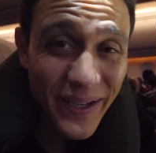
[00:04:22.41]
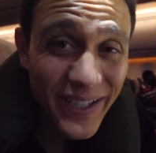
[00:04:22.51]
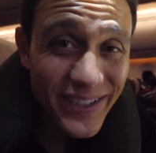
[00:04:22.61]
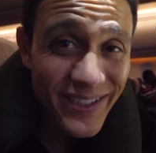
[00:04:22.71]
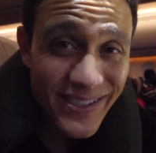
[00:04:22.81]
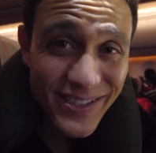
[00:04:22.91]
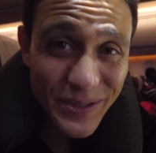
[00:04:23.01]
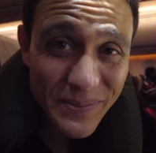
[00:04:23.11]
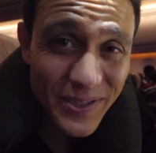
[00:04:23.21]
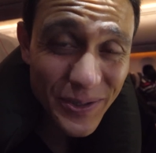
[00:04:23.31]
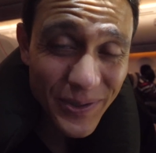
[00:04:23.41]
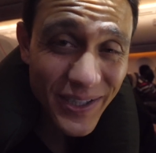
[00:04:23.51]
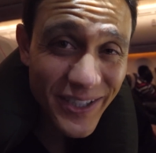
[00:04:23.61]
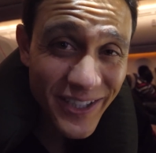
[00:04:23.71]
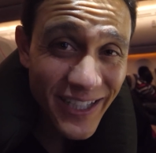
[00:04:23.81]
Micah didn't sleep so
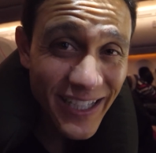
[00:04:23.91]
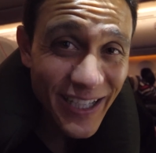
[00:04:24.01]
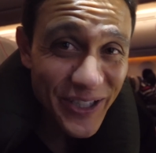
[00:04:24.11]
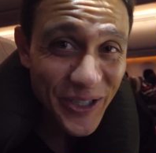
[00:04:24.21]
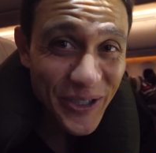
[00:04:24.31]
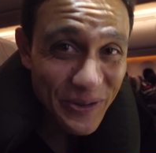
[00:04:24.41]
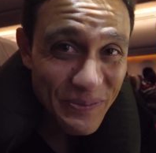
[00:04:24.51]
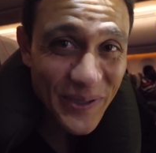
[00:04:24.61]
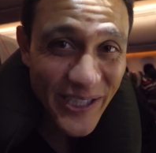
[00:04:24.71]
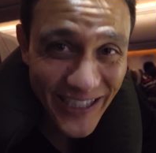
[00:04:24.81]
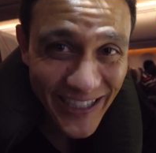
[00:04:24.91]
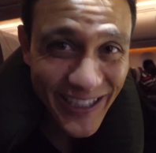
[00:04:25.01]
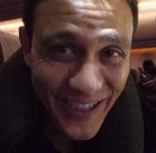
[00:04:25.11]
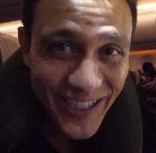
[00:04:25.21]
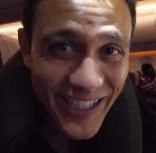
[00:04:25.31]
well. Uh, we're pretty
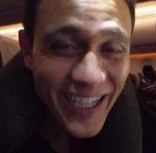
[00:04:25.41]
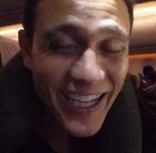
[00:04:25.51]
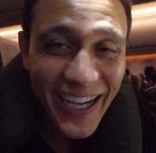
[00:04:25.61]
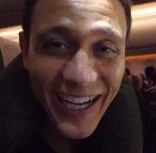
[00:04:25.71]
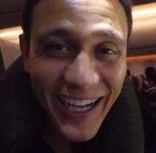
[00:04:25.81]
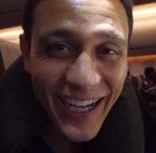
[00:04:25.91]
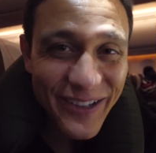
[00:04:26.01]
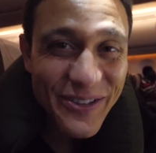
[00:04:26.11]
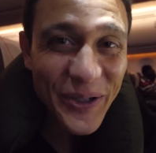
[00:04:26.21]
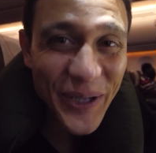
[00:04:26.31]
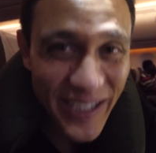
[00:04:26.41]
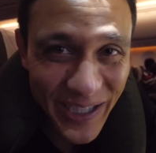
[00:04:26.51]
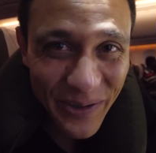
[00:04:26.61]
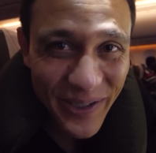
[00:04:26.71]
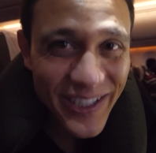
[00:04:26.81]
tired. Uh, I have no
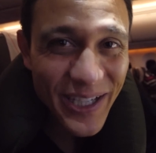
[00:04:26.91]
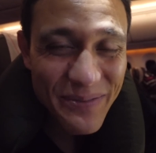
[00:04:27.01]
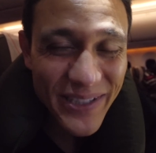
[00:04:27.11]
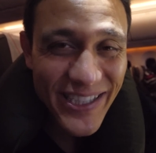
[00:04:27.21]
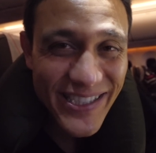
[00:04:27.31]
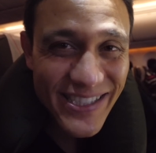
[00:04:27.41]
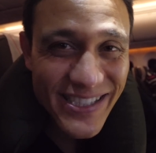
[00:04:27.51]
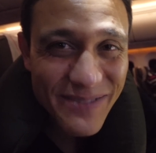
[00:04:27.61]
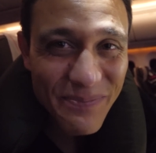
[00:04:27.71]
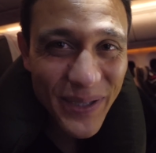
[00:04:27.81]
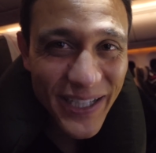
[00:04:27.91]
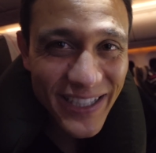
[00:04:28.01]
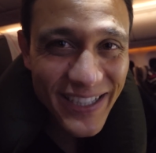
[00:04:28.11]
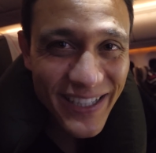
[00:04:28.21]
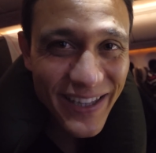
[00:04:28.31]
idea what time it is, but
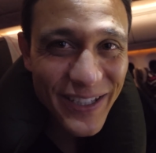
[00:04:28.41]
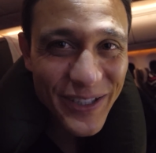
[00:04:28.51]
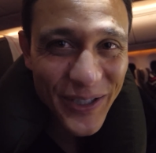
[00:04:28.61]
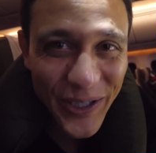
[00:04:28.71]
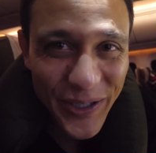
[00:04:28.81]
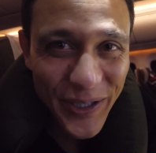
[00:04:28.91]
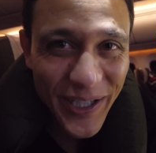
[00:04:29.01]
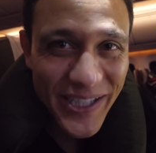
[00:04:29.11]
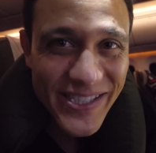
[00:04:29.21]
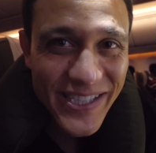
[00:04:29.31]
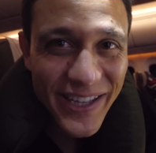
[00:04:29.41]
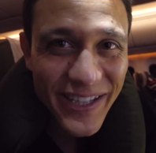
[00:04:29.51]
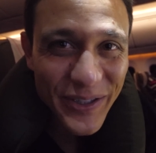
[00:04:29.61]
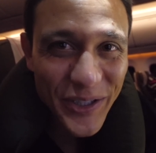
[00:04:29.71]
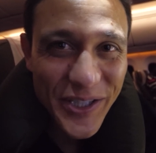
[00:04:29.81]
they turned on the lights. I
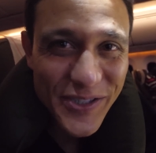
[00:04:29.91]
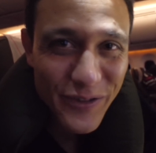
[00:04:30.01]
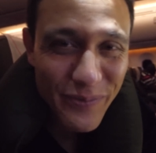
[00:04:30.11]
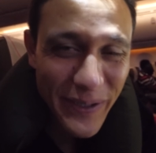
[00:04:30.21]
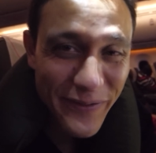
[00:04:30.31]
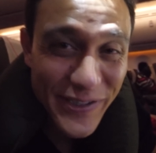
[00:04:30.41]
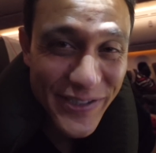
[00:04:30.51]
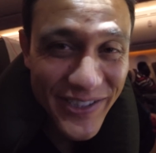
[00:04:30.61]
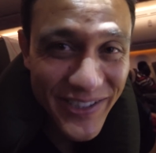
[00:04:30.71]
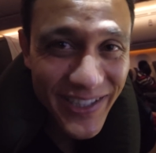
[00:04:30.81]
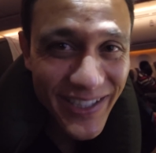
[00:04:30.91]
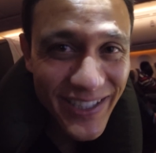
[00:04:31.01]
think they're gonna serve breakfast soon.